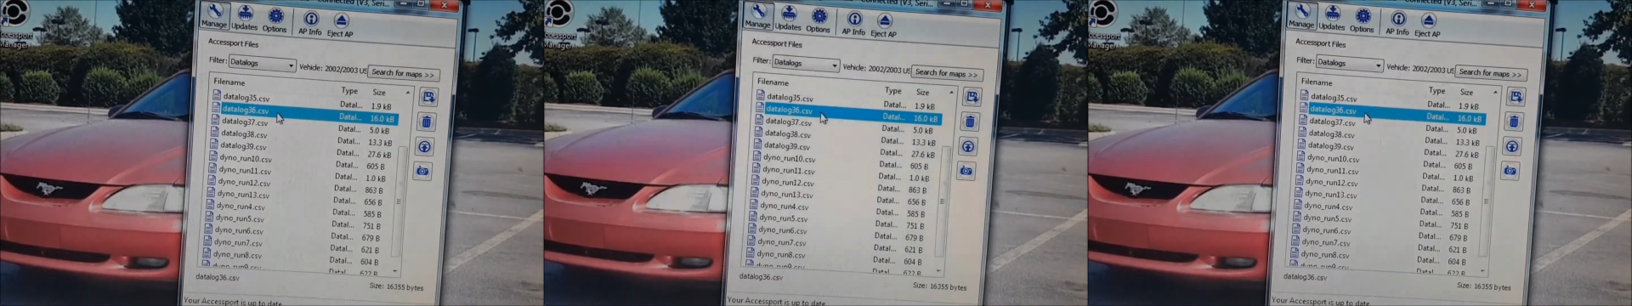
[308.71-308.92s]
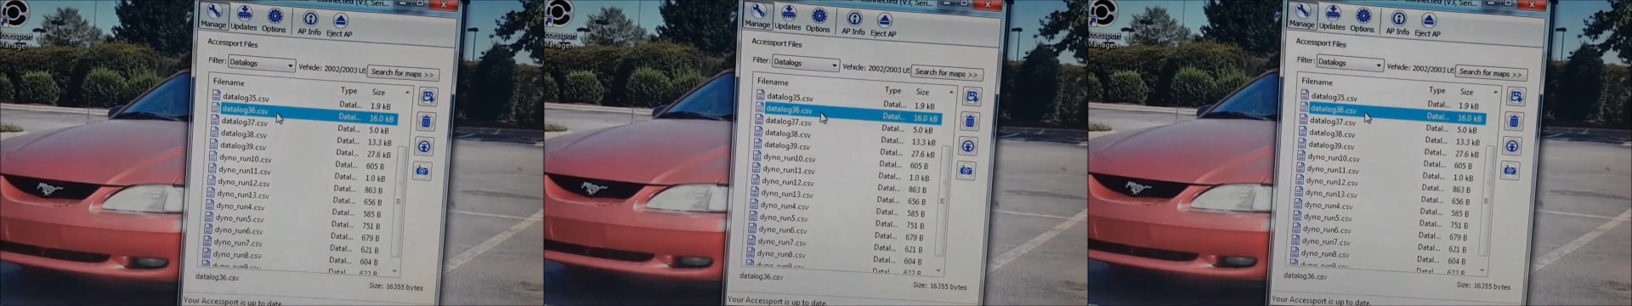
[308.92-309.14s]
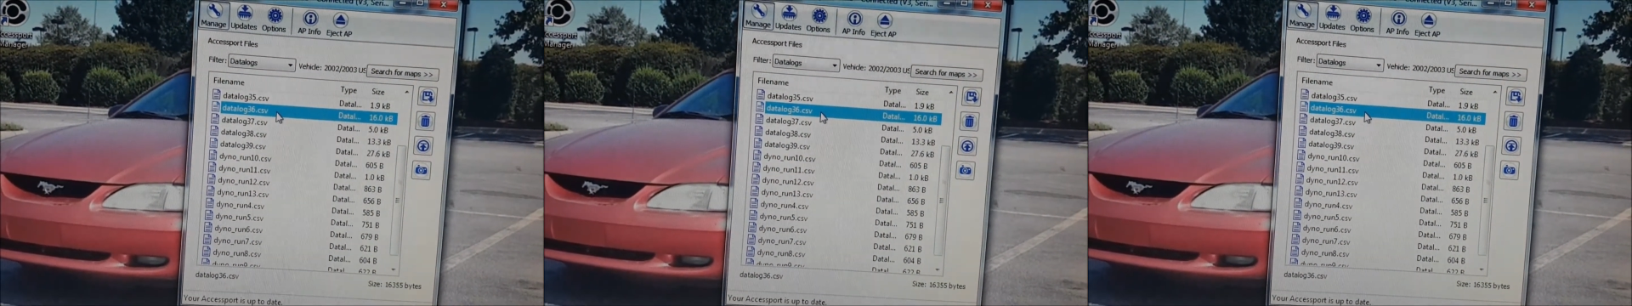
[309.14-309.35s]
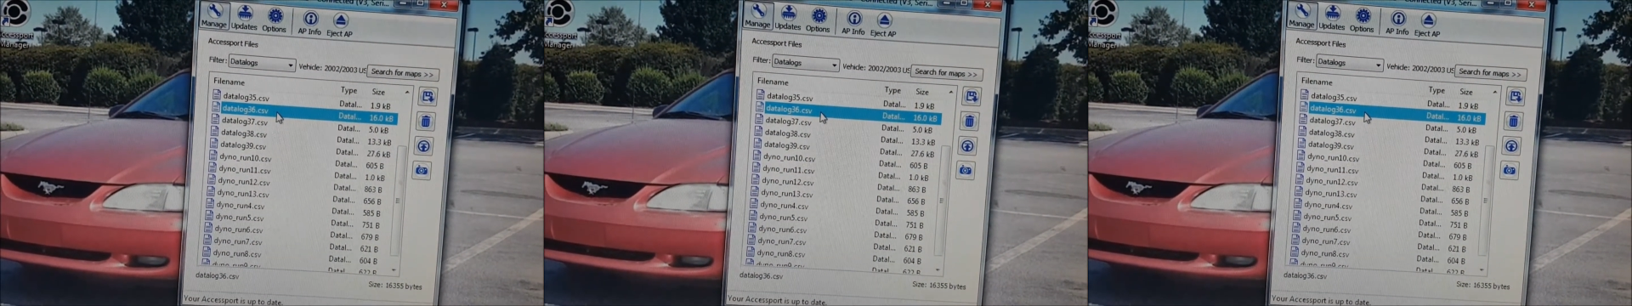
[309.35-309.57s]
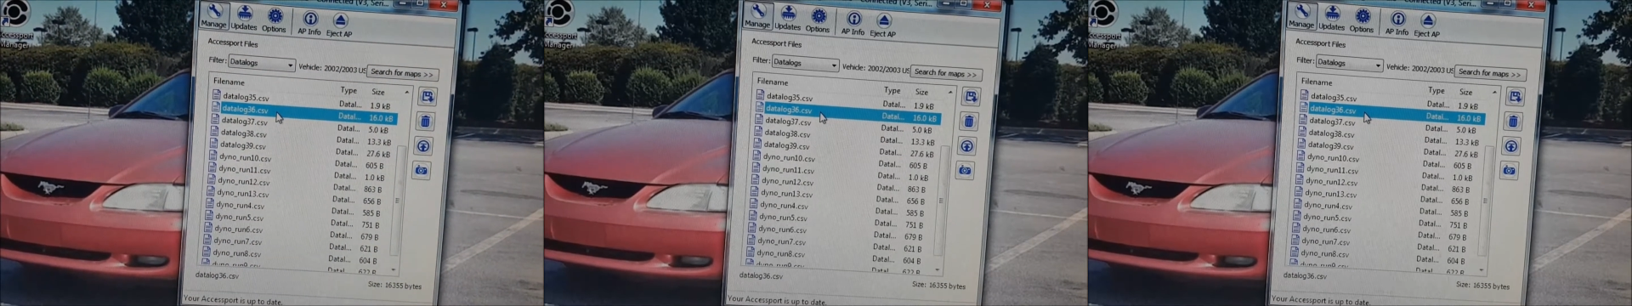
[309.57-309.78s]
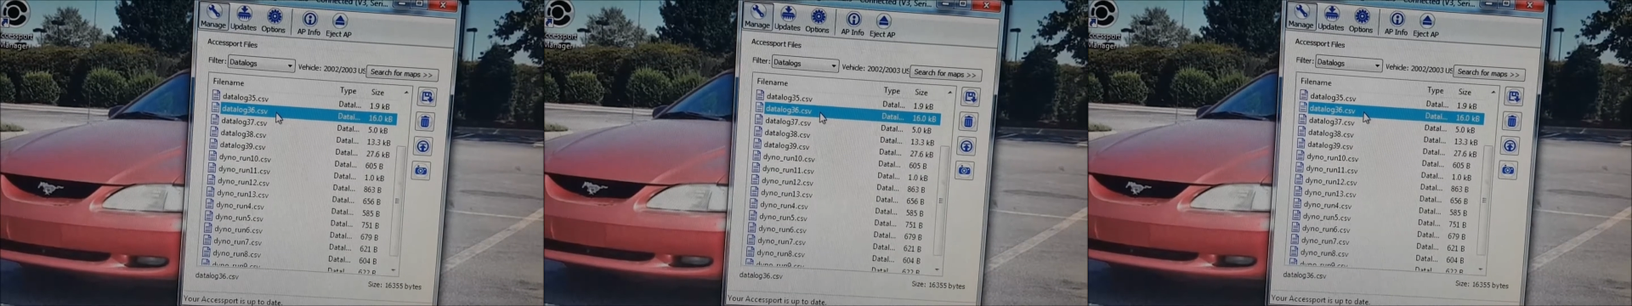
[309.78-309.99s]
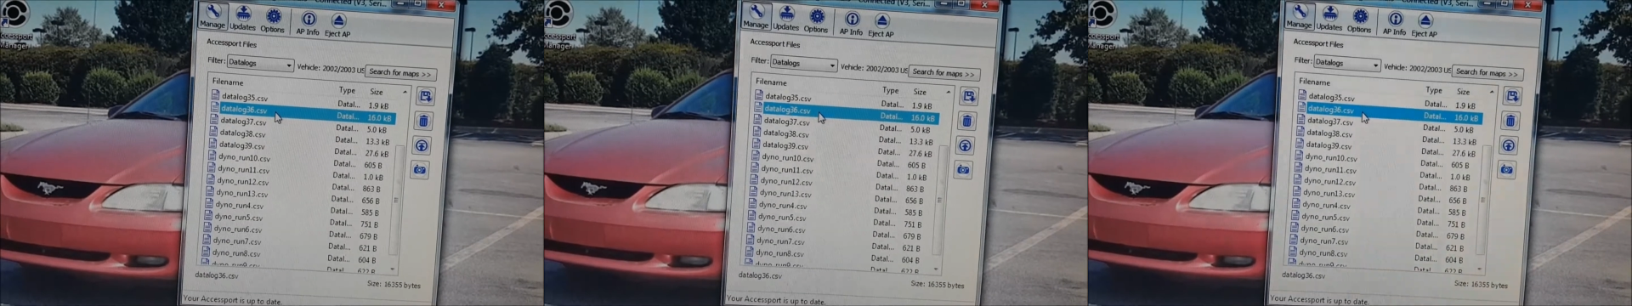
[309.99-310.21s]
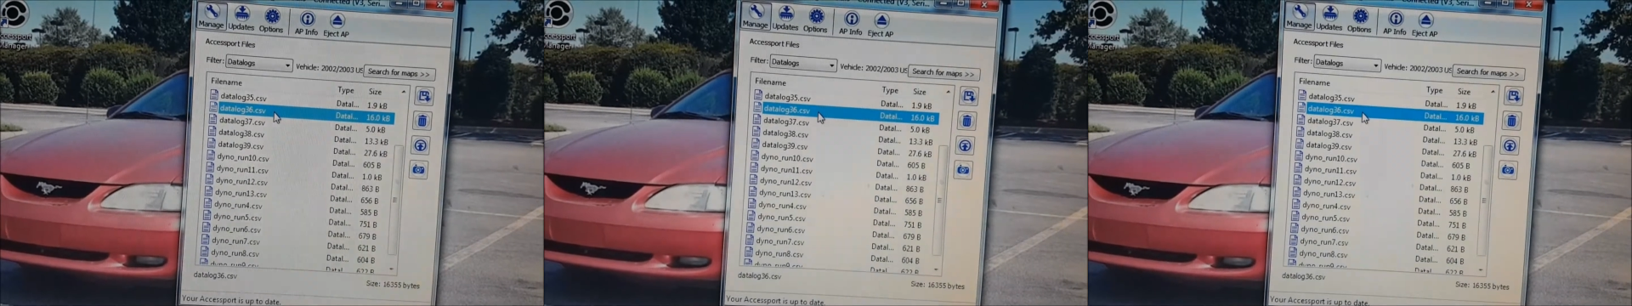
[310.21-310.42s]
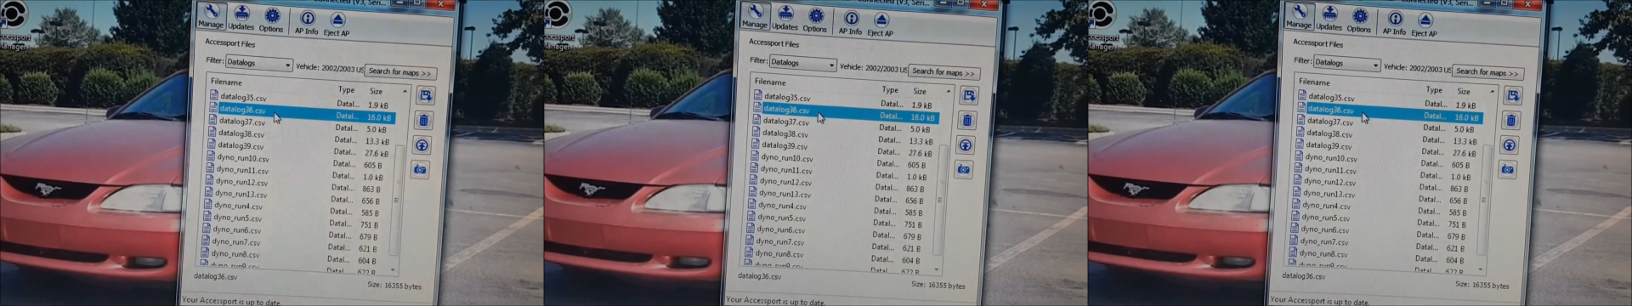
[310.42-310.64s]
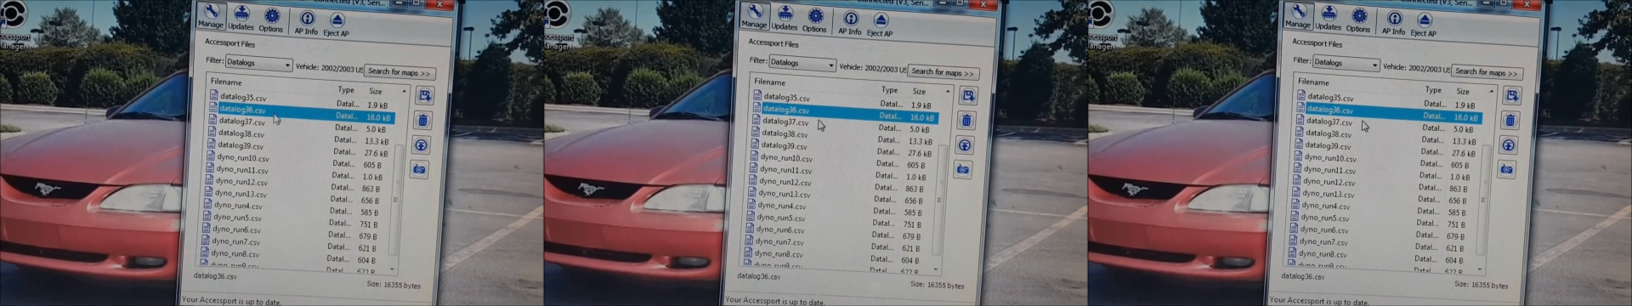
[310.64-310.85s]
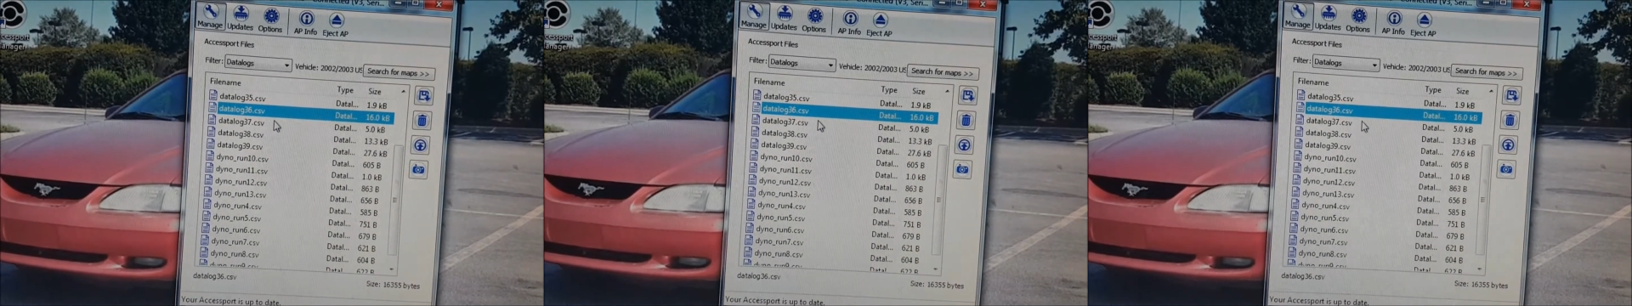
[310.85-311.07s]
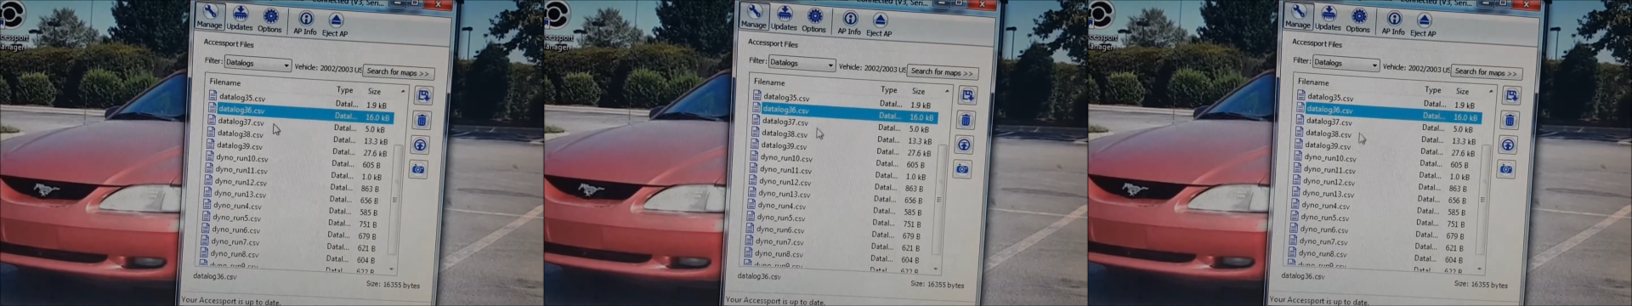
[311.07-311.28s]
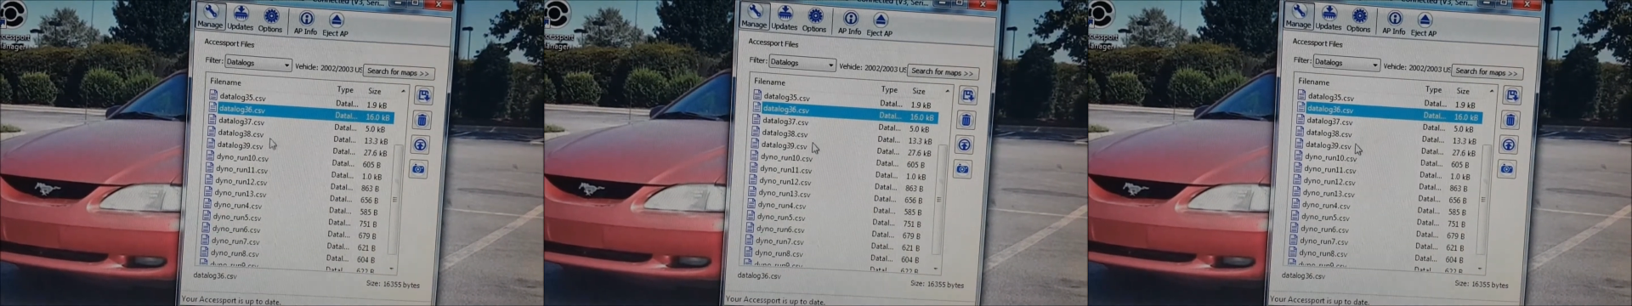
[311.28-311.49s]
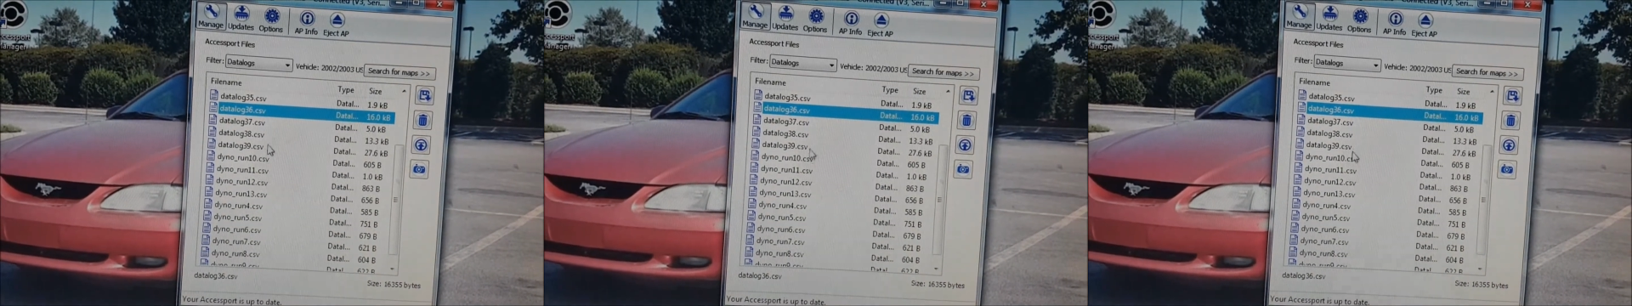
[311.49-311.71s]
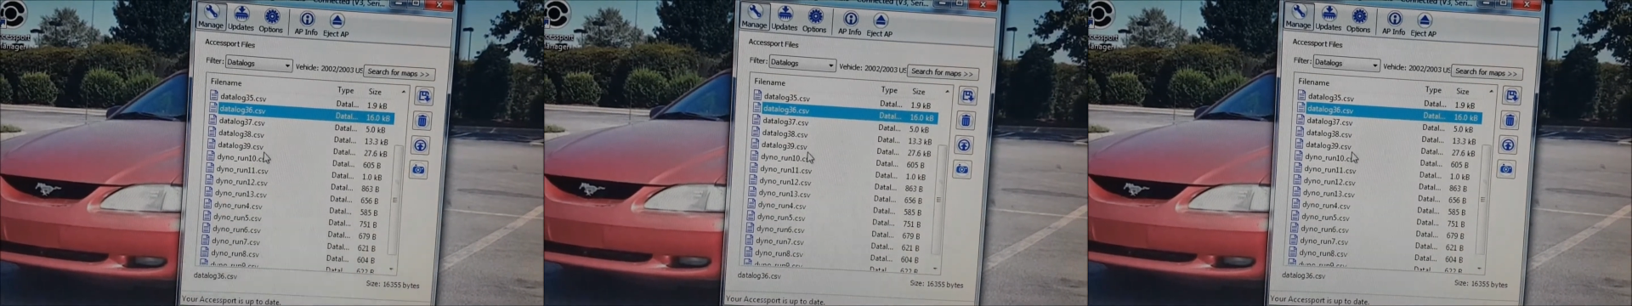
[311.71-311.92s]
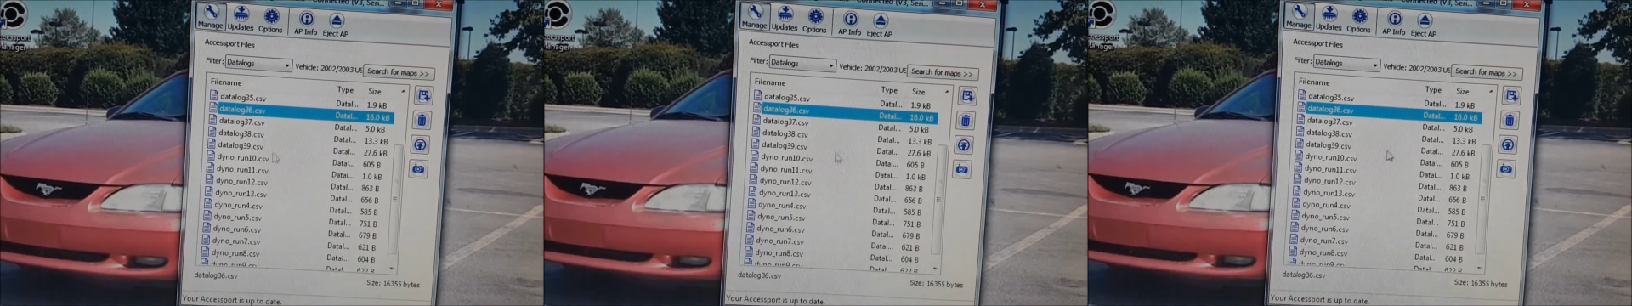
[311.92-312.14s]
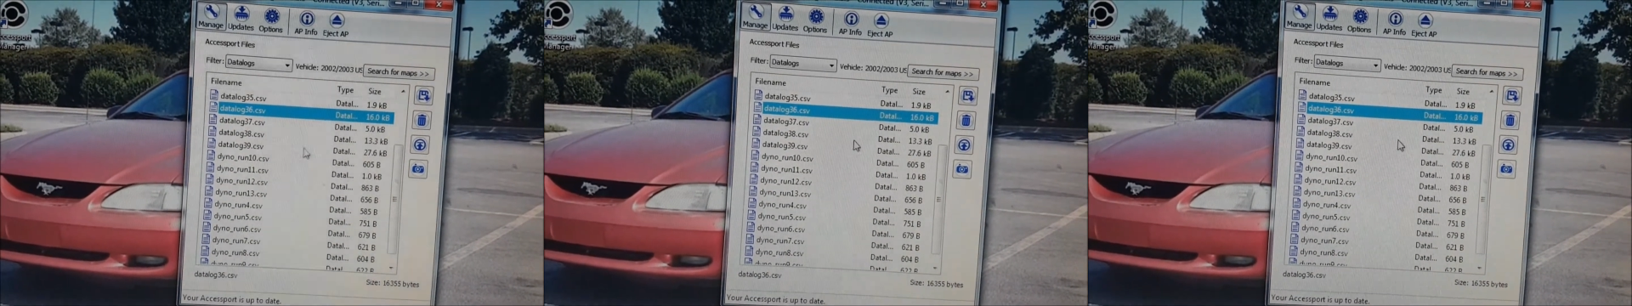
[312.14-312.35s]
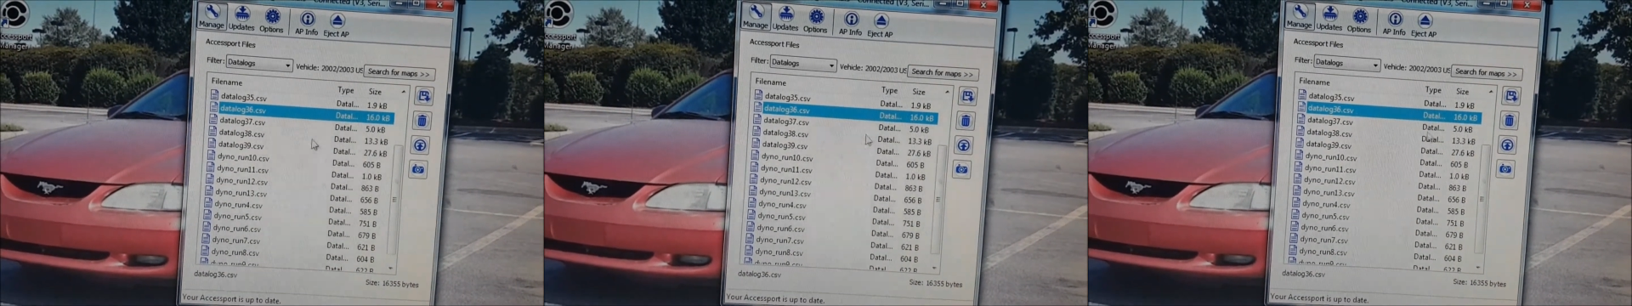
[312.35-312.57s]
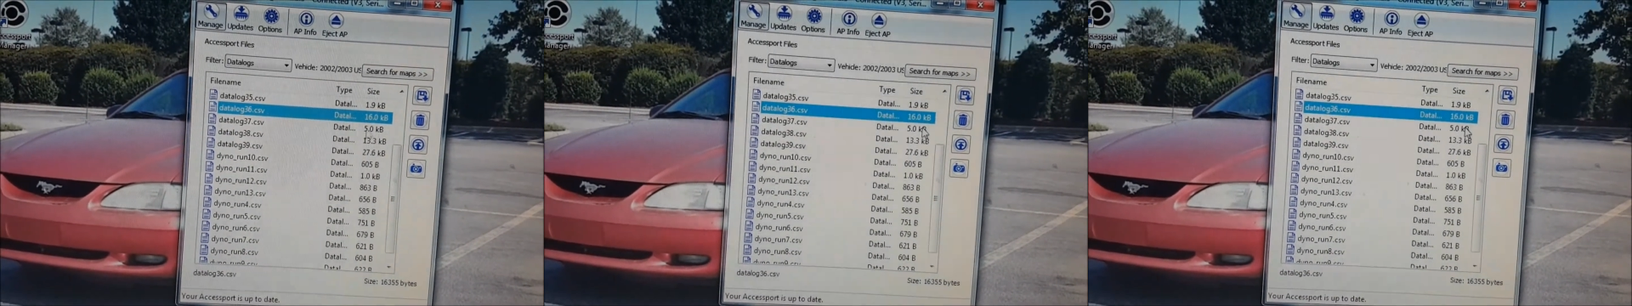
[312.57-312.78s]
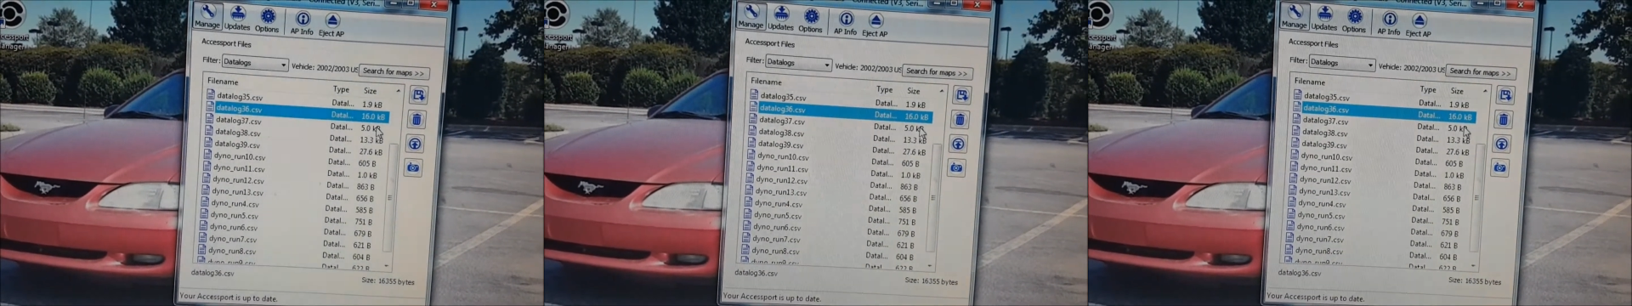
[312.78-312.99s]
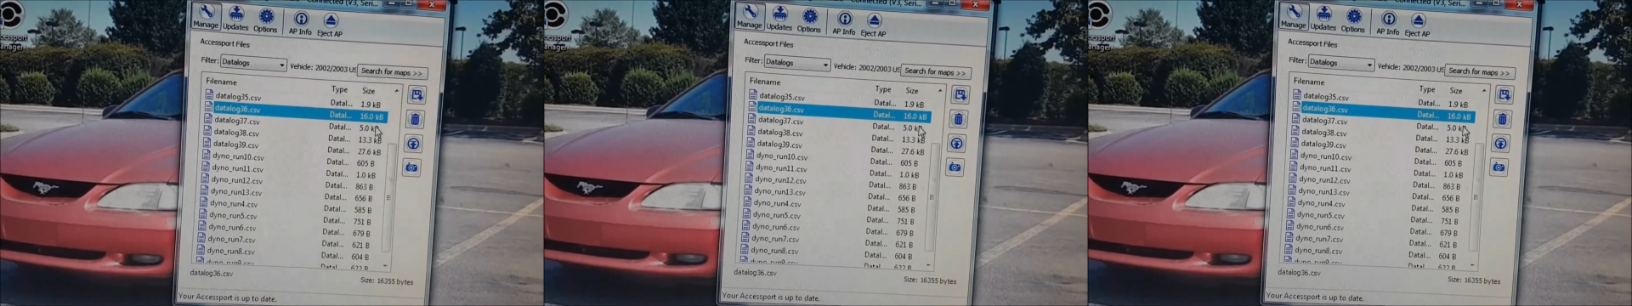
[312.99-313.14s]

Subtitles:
Nobody's mouth can be seen.